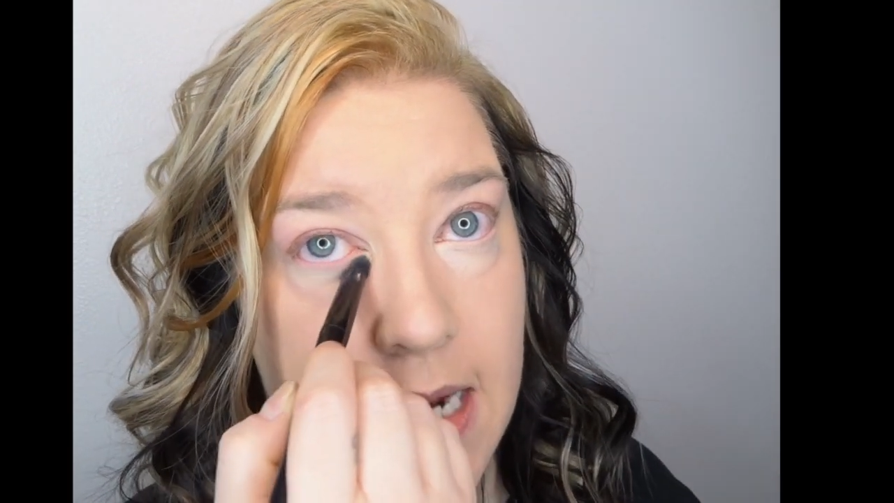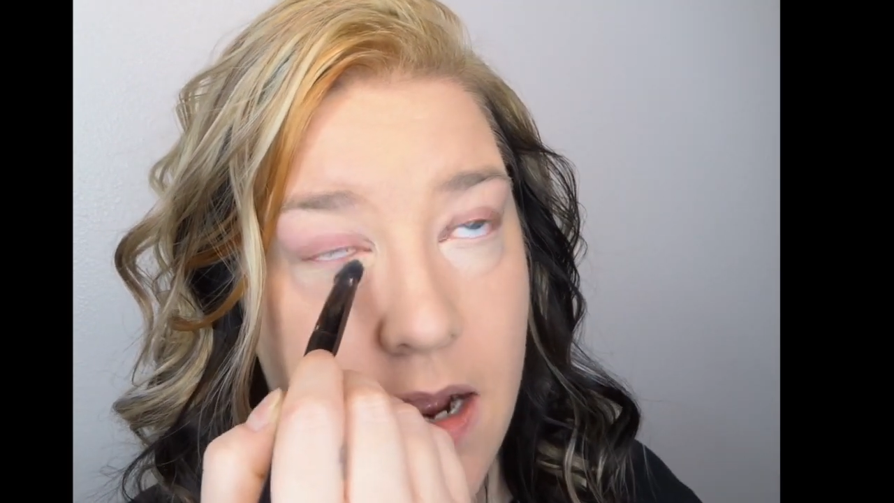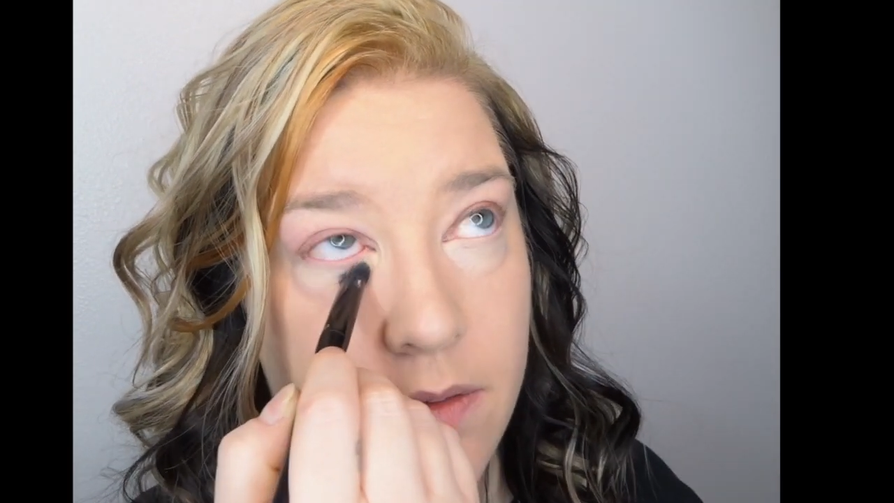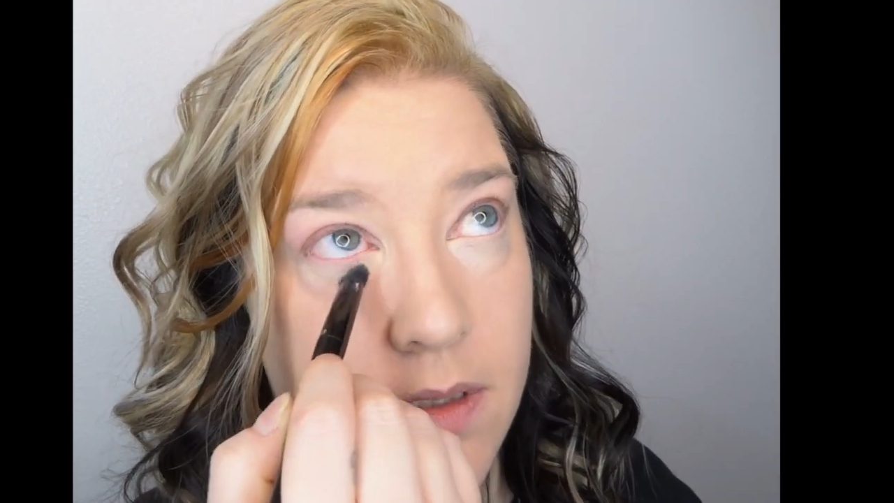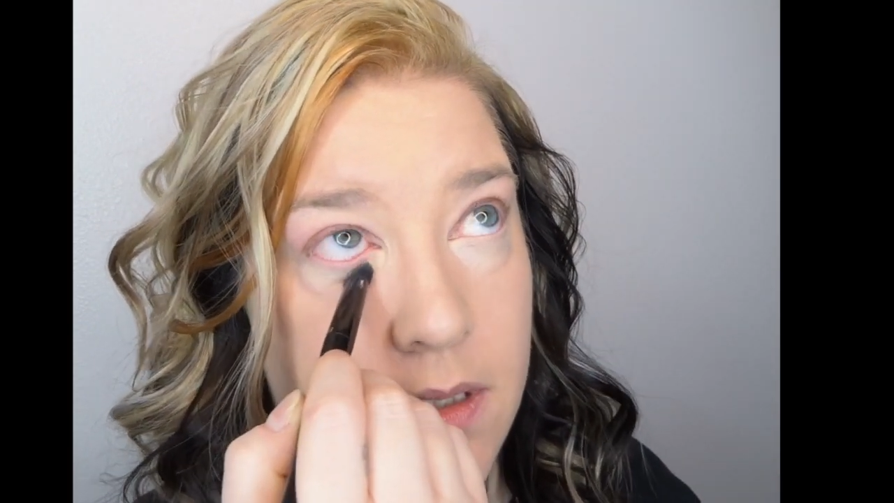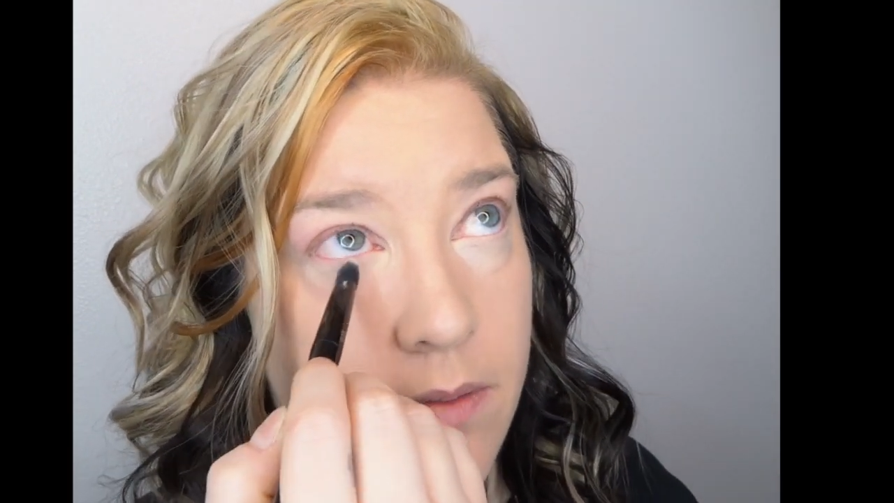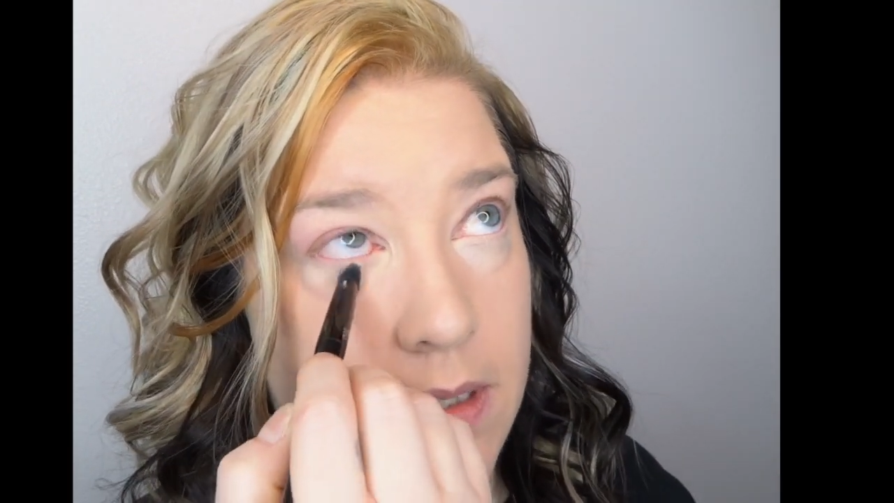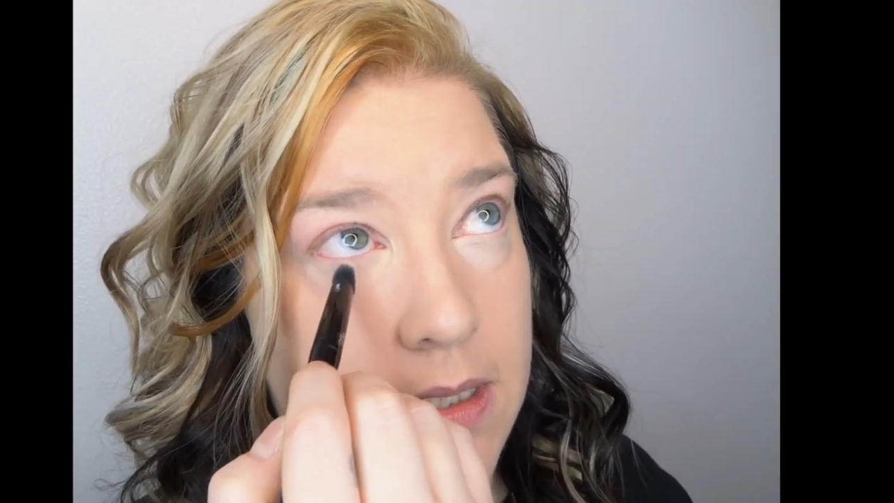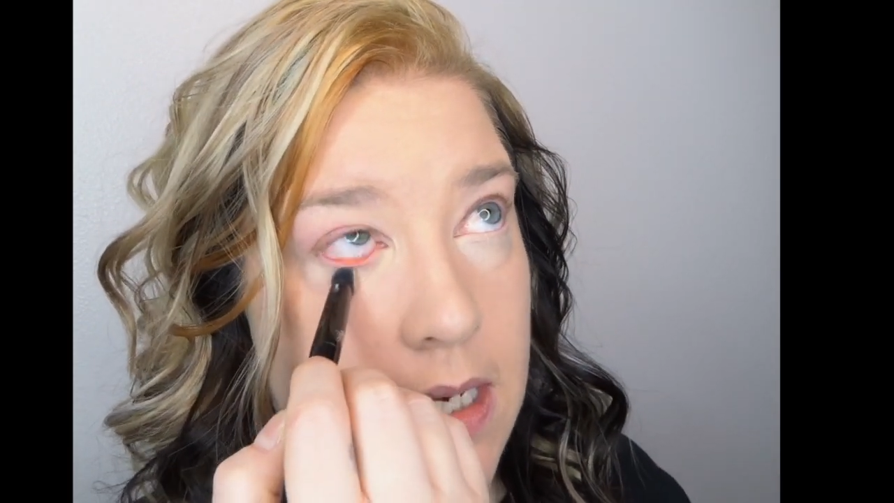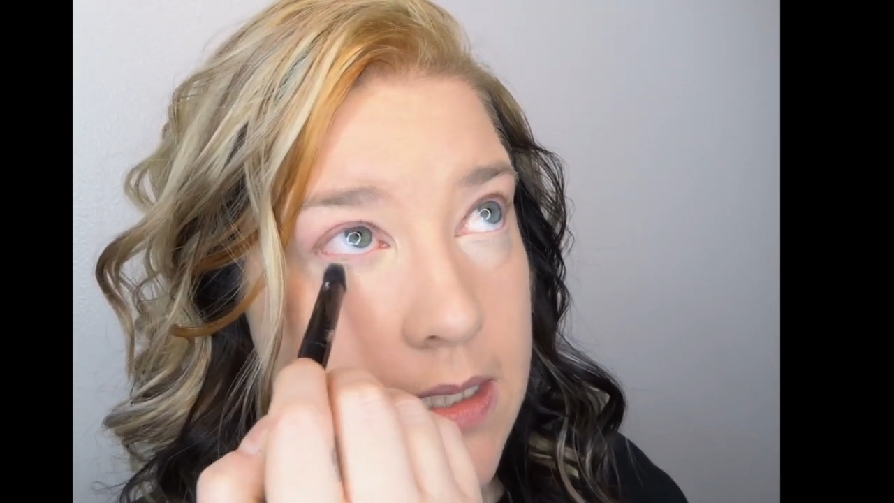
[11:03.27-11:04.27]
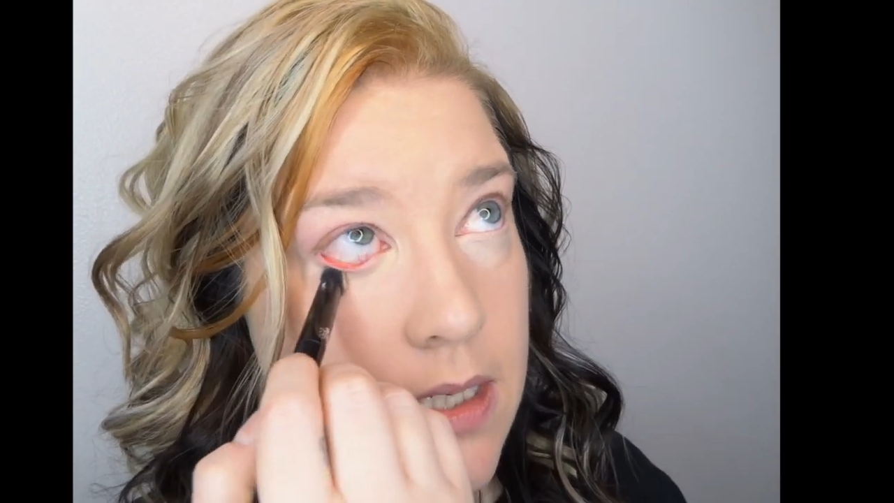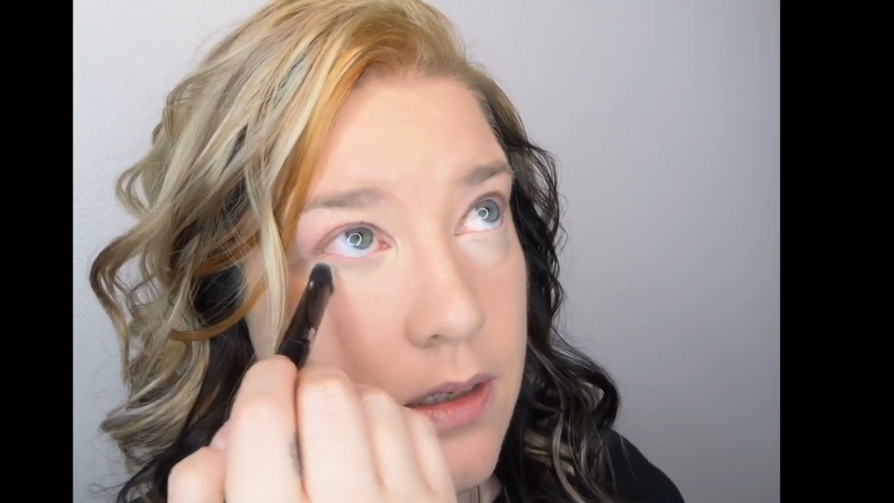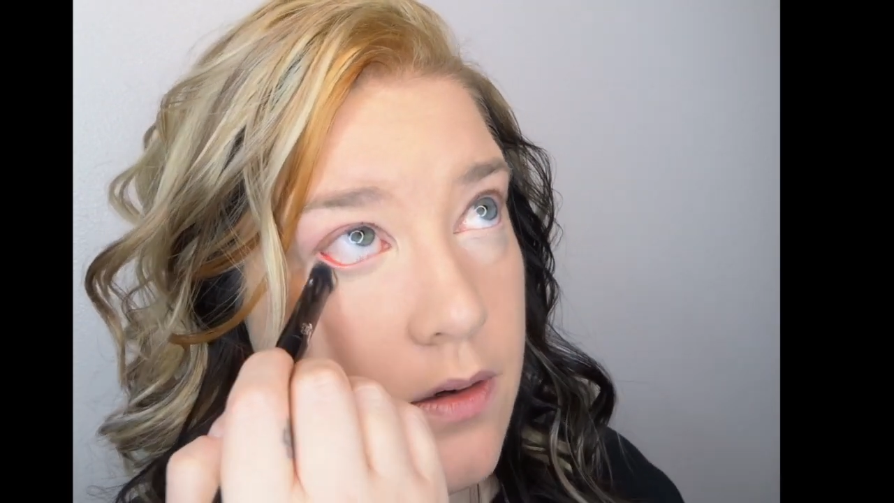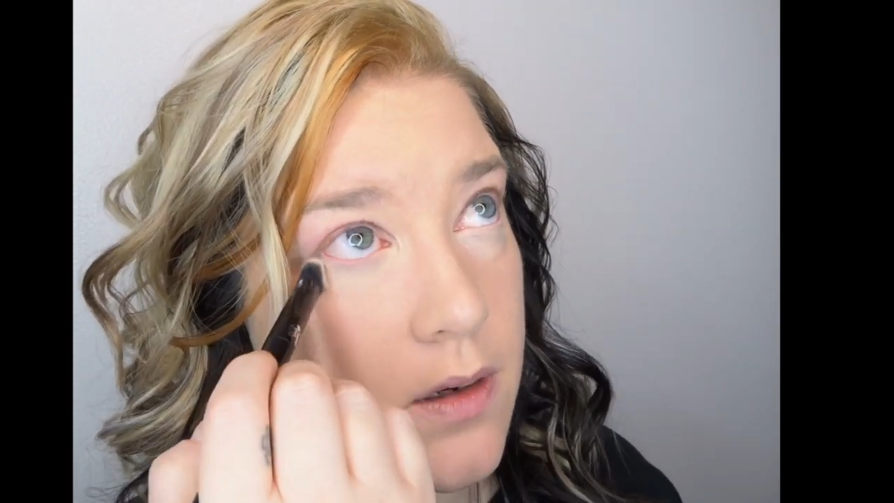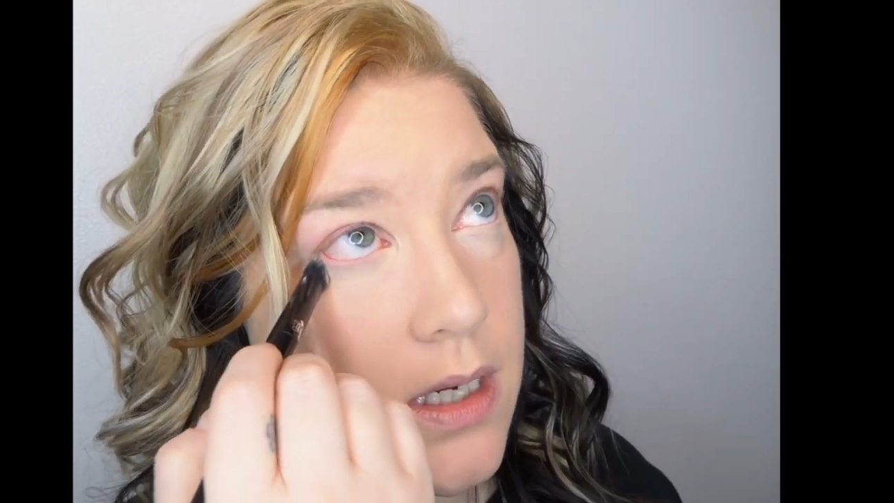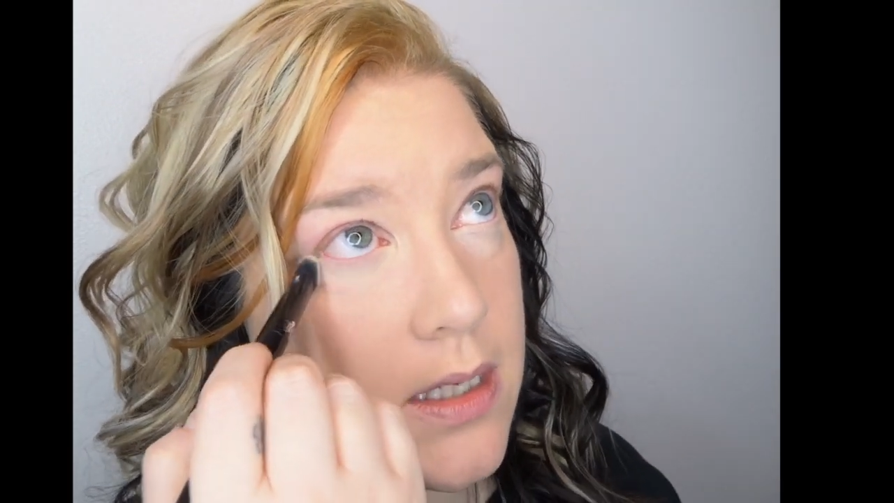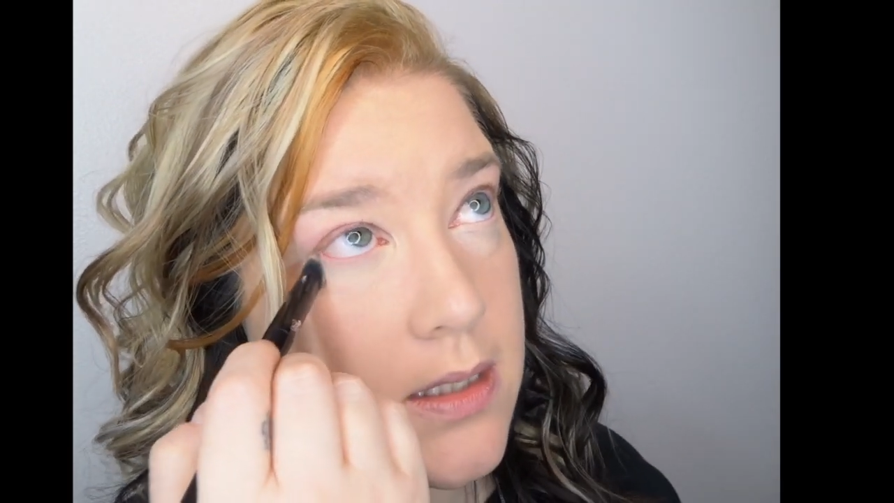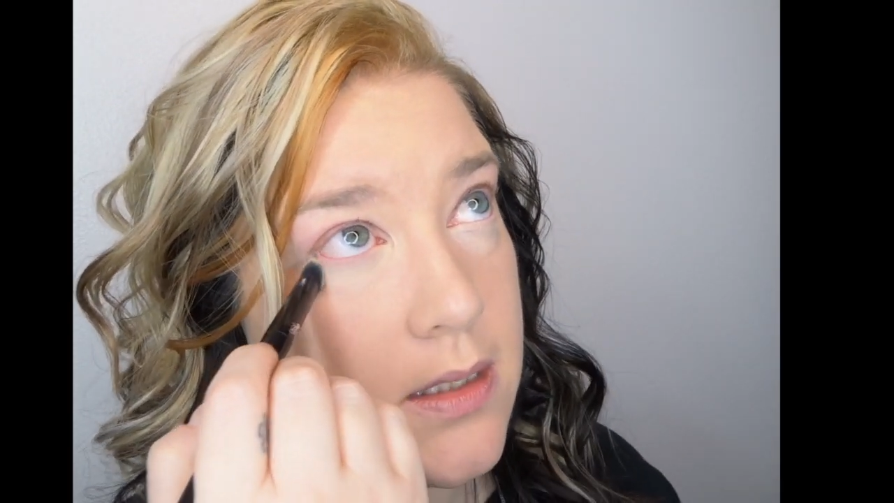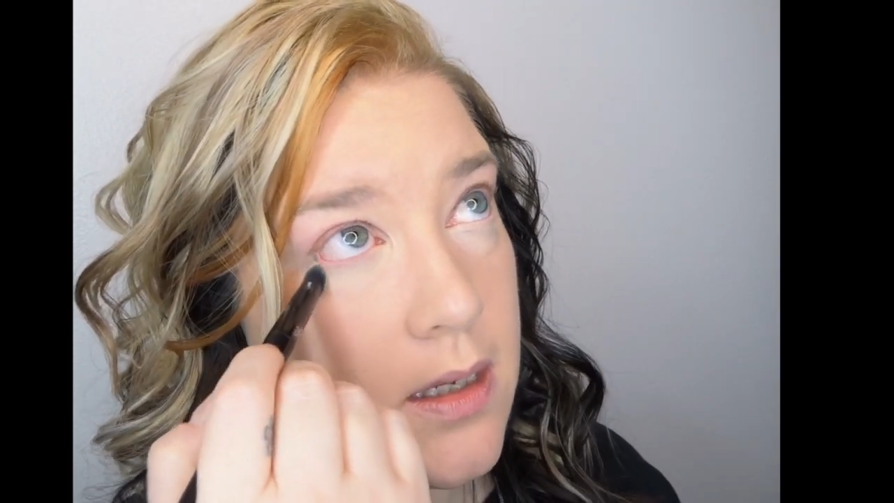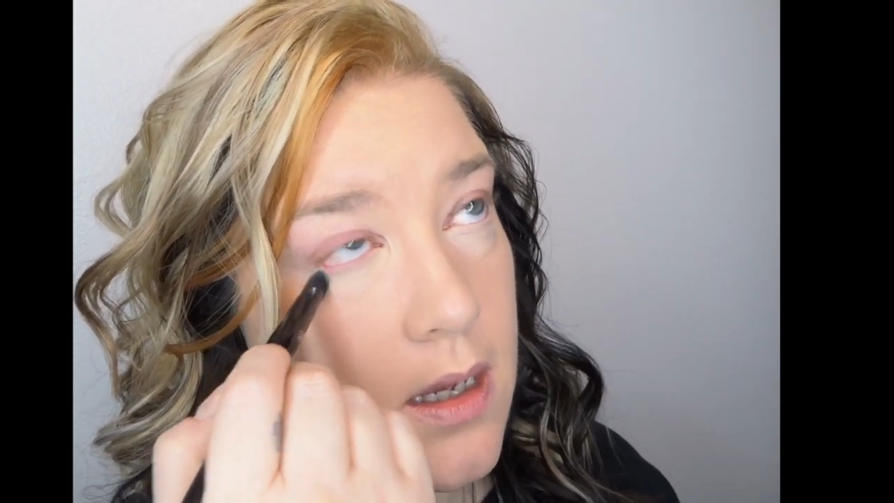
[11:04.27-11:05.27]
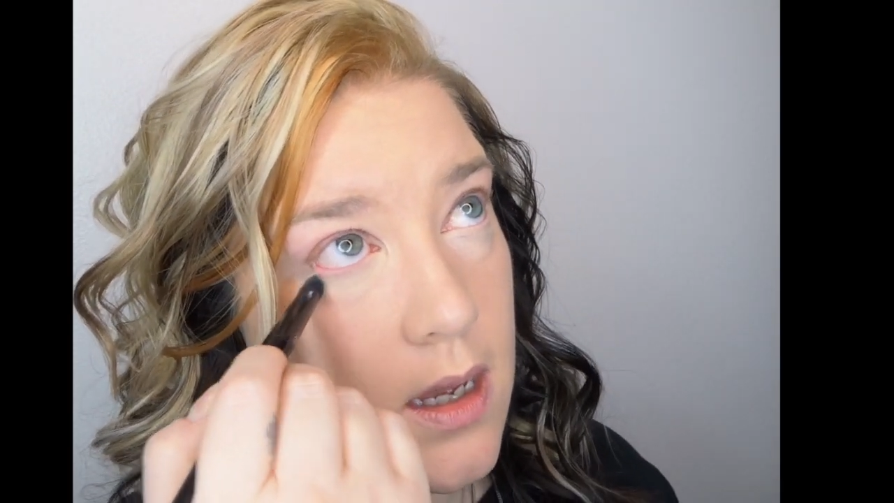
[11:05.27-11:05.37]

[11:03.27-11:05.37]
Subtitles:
down so it doesn't crease.